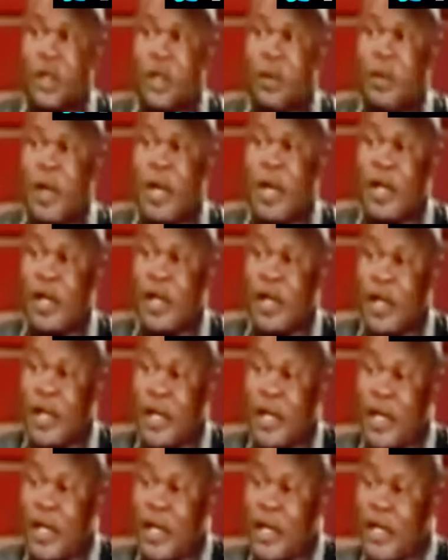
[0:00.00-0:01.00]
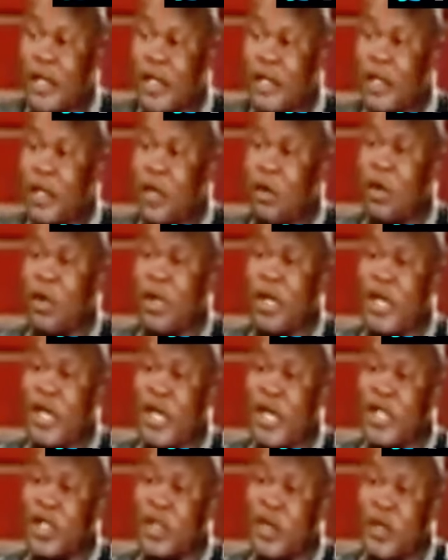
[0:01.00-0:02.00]
ba so who are you
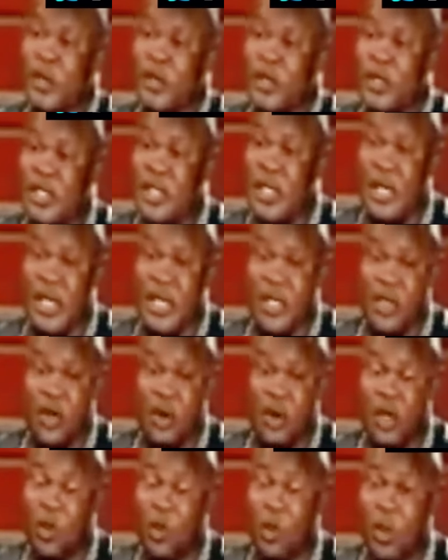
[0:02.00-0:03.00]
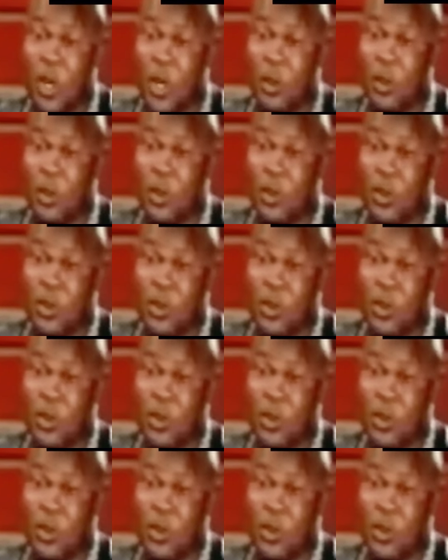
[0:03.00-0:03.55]
last or a mistake? I saw where to me abunu.